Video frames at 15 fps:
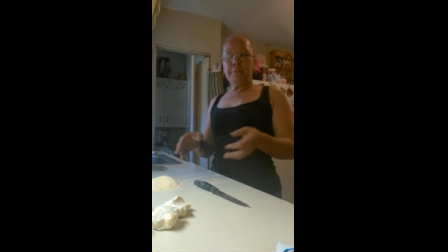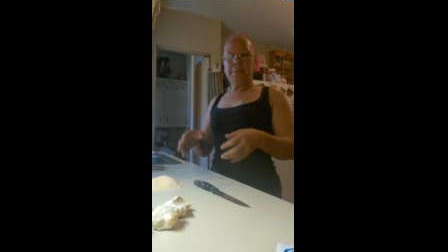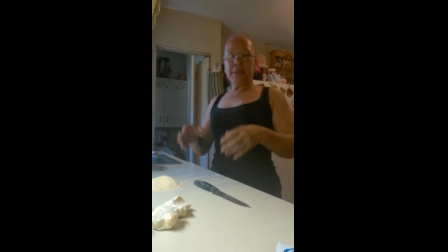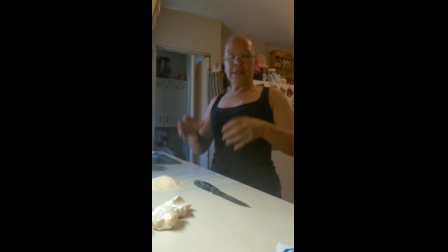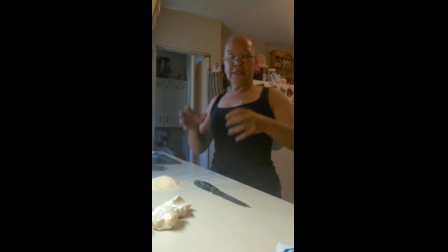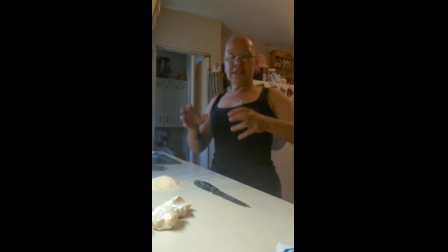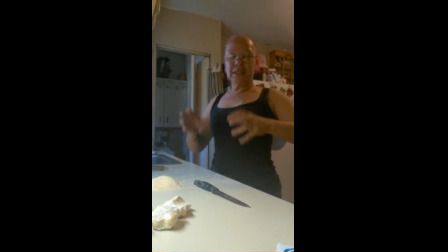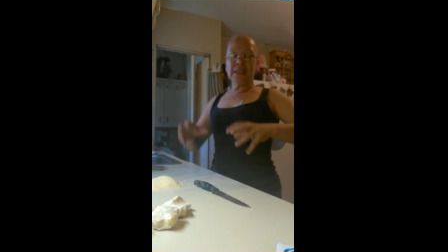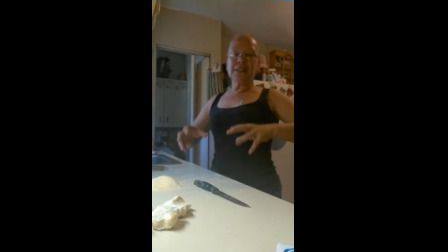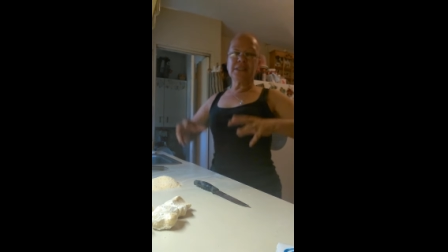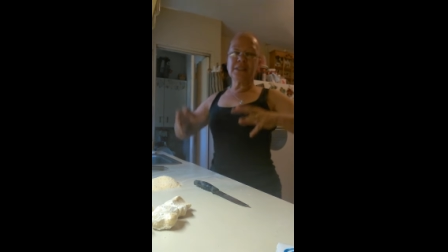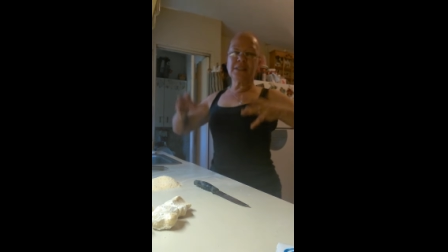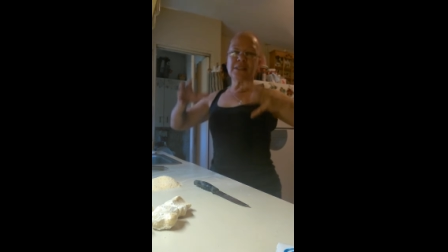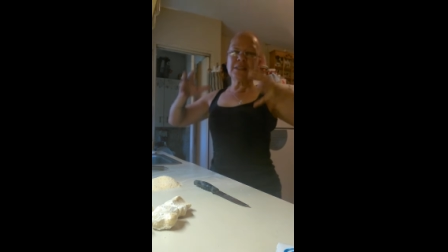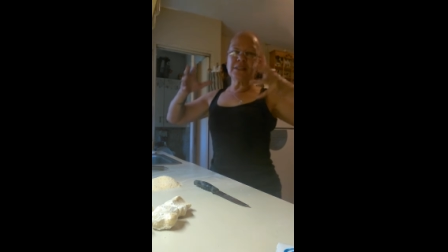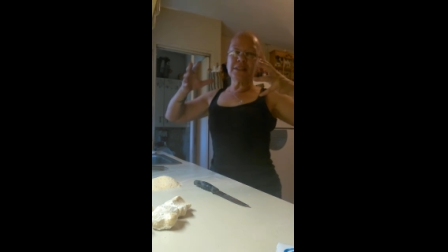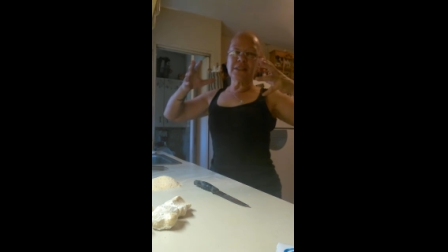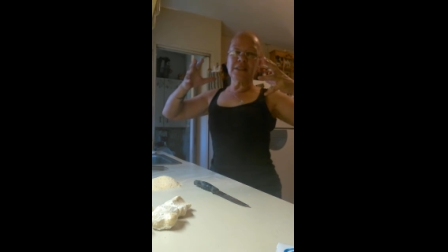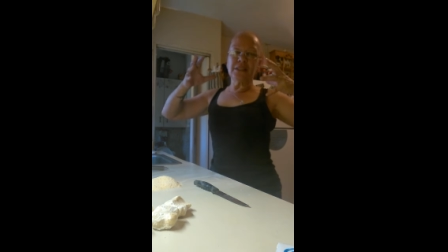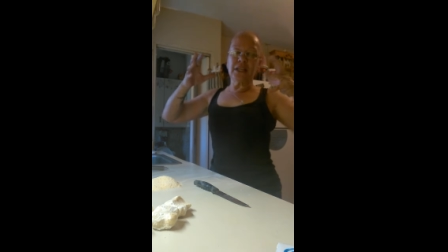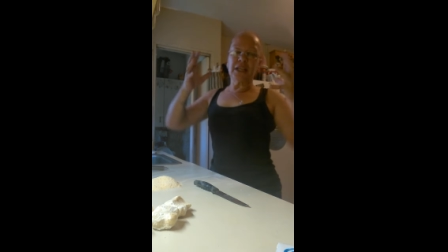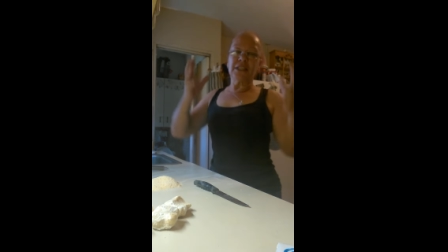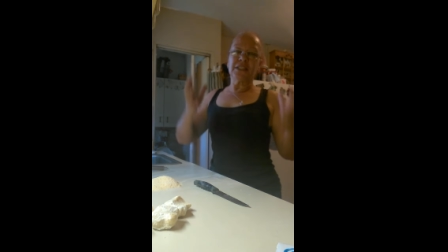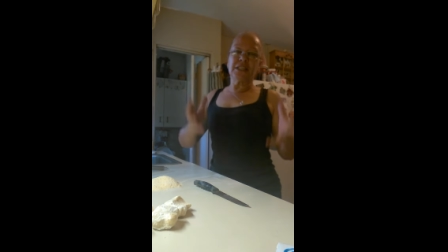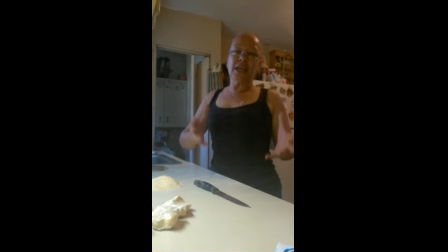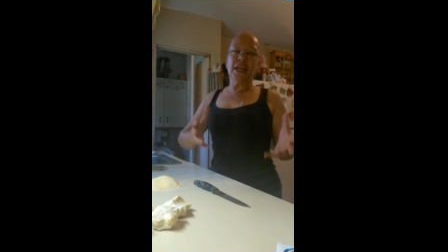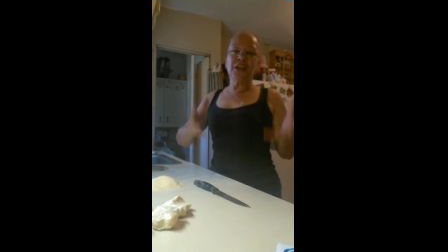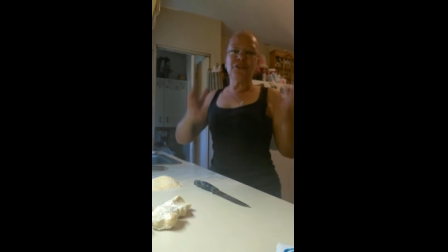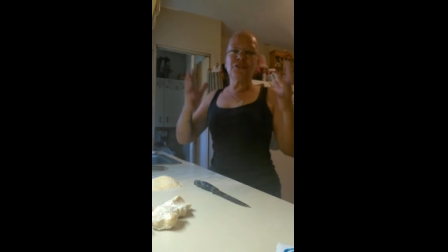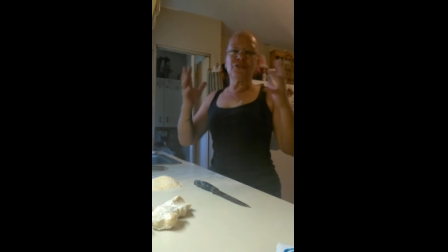but it does, the
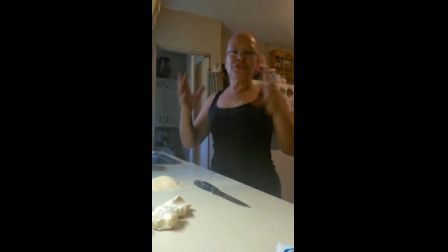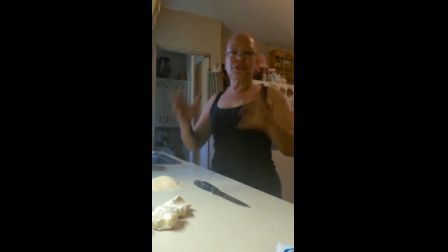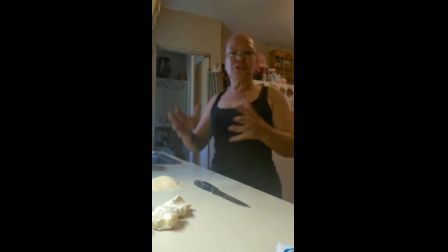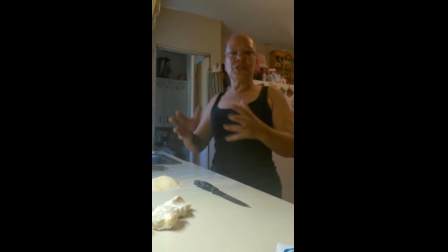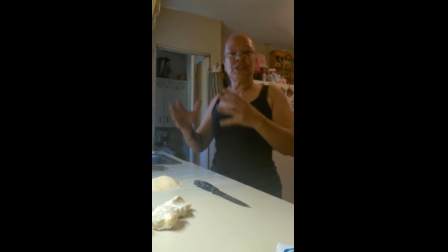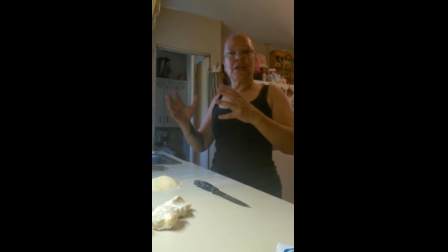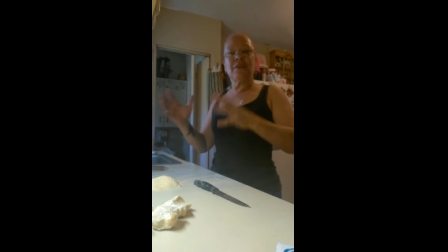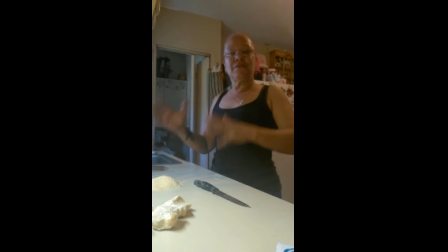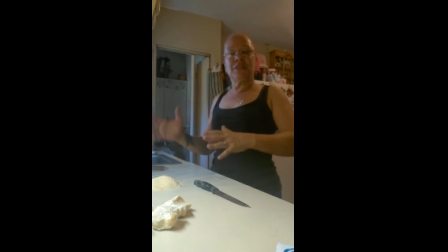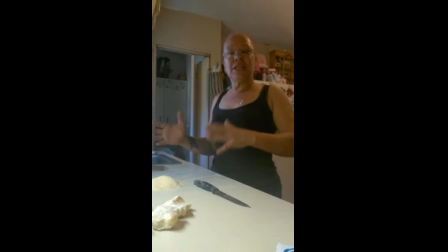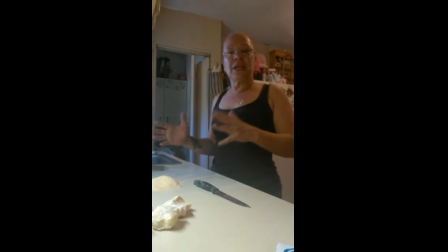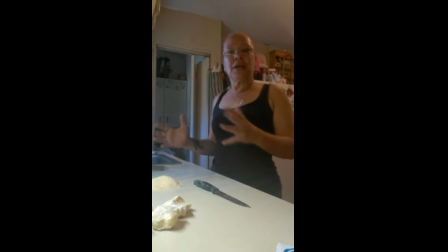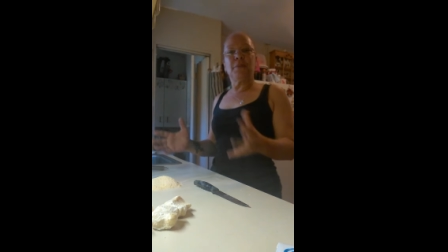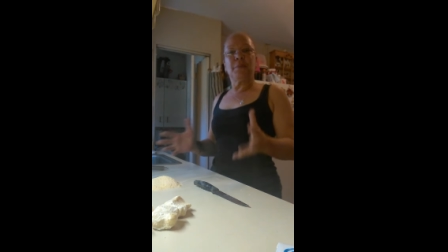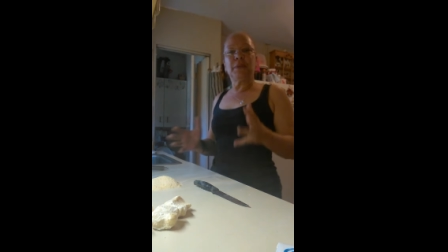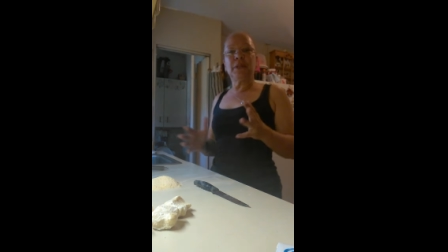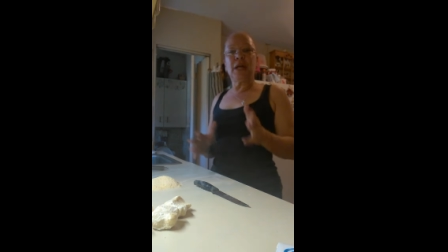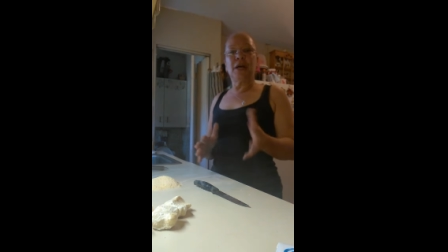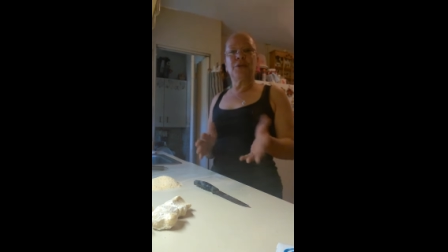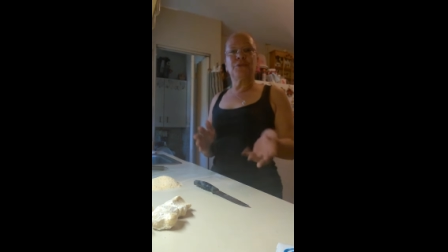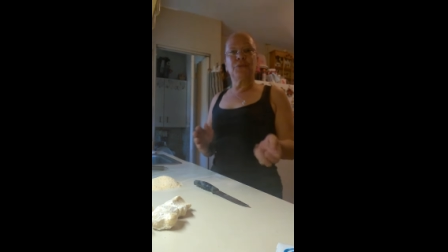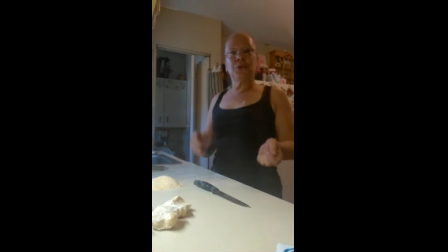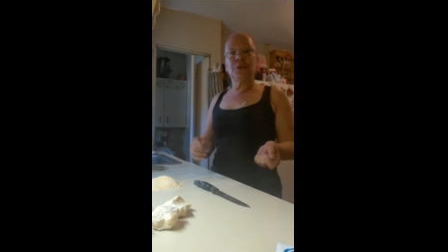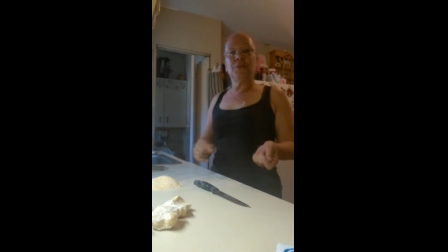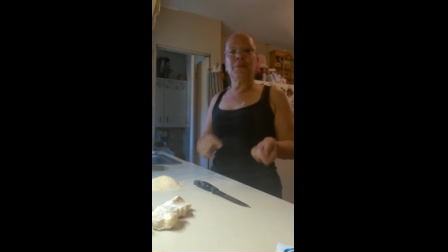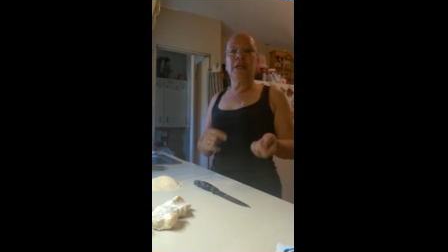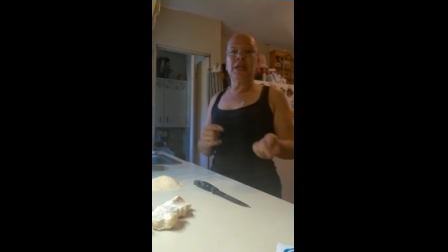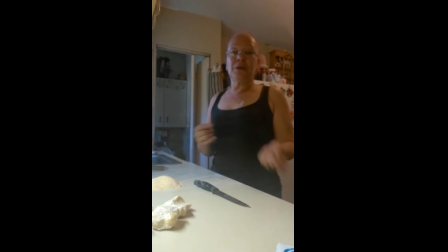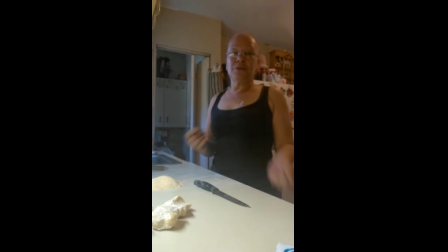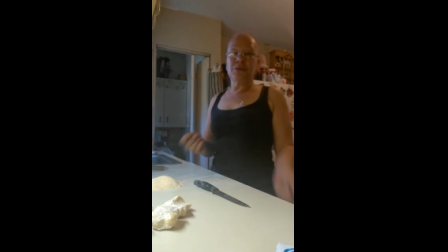containers and stuff take up a lot of room.
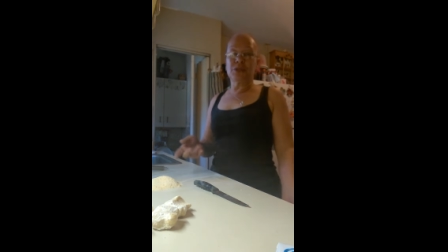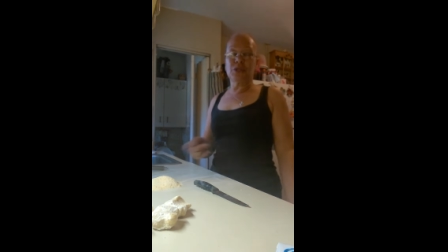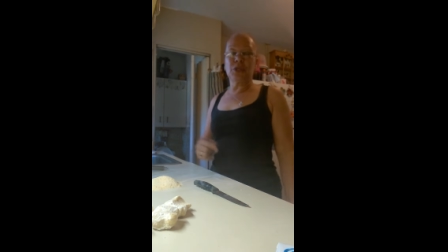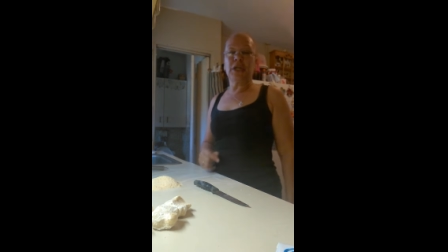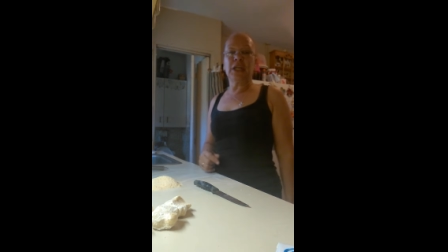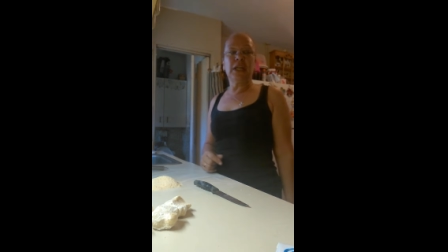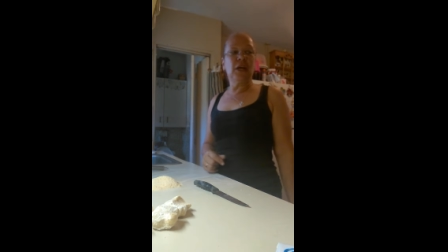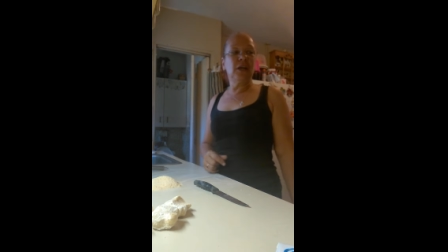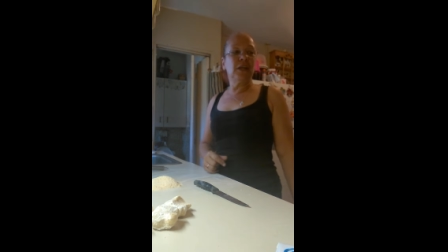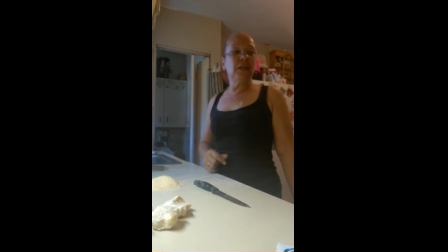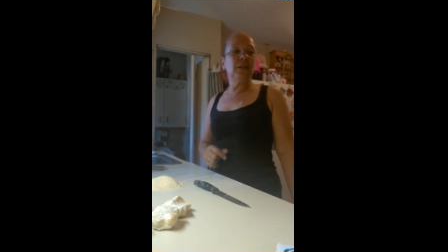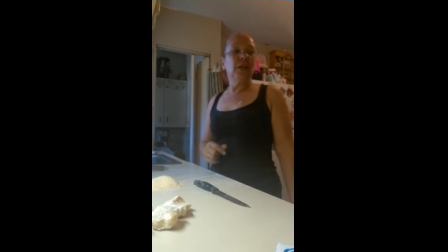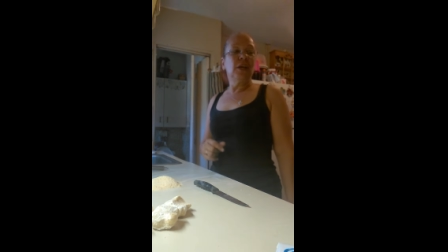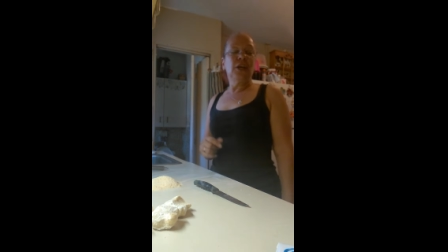And I was looking on